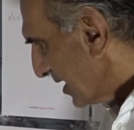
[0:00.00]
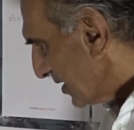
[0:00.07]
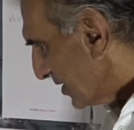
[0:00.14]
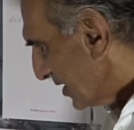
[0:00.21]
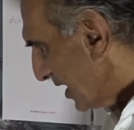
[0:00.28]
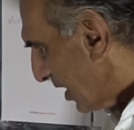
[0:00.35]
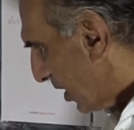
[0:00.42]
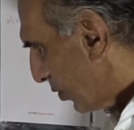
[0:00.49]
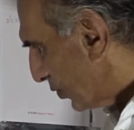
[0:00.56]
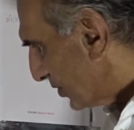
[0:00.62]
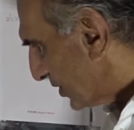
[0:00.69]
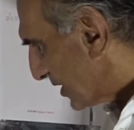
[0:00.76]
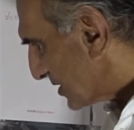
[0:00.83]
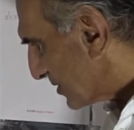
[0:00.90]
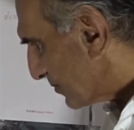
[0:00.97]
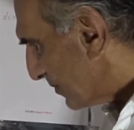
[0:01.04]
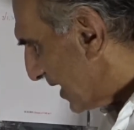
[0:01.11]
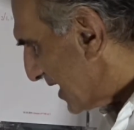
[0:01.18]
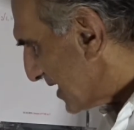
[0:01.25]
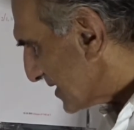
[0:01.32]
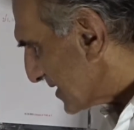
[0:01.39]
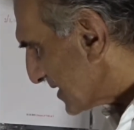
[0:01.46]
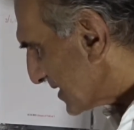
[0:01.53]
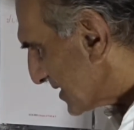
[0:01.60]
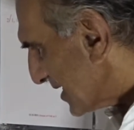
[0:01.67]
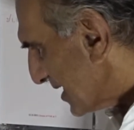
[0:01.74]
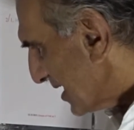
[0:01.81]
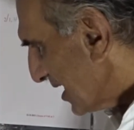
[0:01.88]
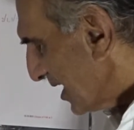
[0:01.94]
The outer space
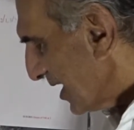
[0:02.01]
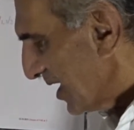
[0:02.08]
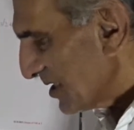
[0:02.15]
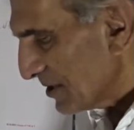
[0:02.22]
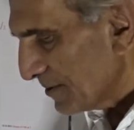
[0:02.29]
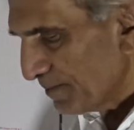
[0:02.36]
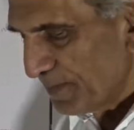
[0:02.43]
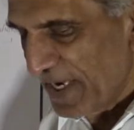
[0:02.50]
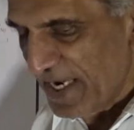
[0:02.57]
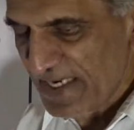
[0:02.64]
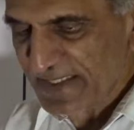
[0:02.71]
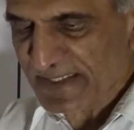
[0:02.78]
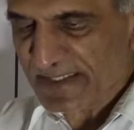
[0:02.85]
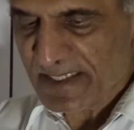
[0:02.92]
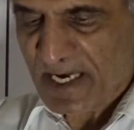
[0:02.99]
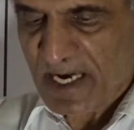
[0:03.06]
is space